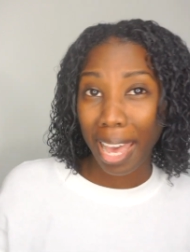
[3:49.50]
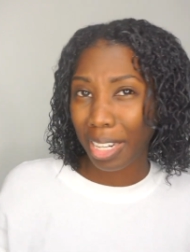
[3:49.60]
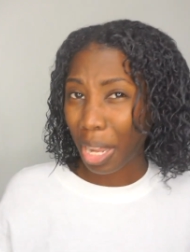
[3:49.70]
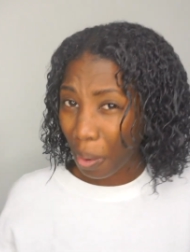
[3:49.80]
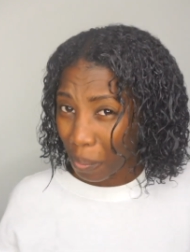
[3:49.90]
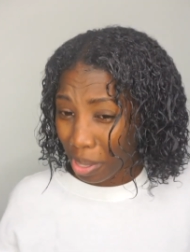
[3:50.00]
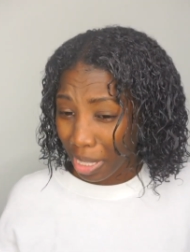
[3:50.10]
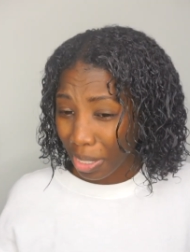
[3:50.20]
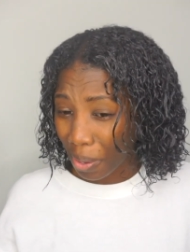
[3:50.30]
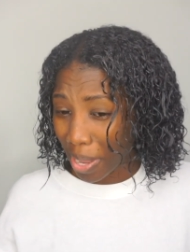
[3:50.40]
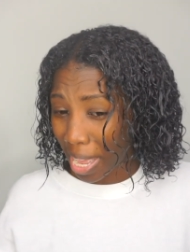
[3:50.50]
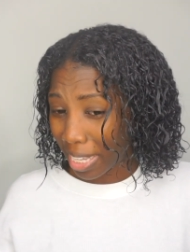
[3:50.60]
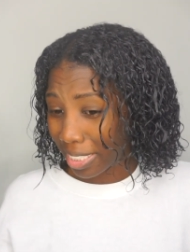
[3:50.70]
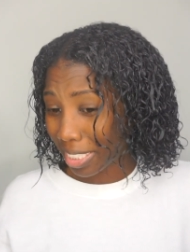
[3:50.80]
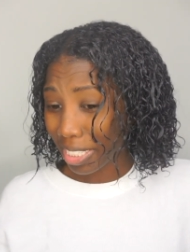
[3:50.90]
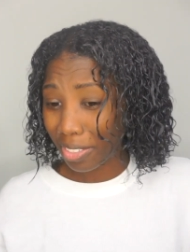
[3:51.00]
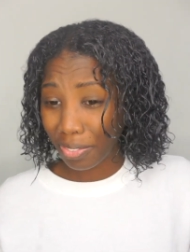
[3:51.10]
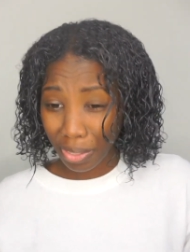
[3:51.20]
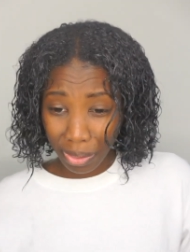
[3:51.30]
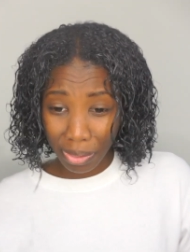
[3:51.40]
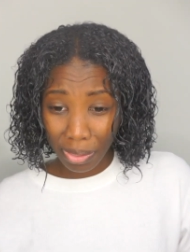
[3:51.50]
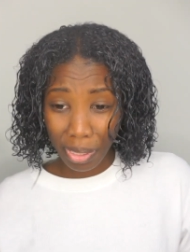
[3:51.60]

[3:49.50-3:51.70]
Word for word: I don't really know how to diffuse.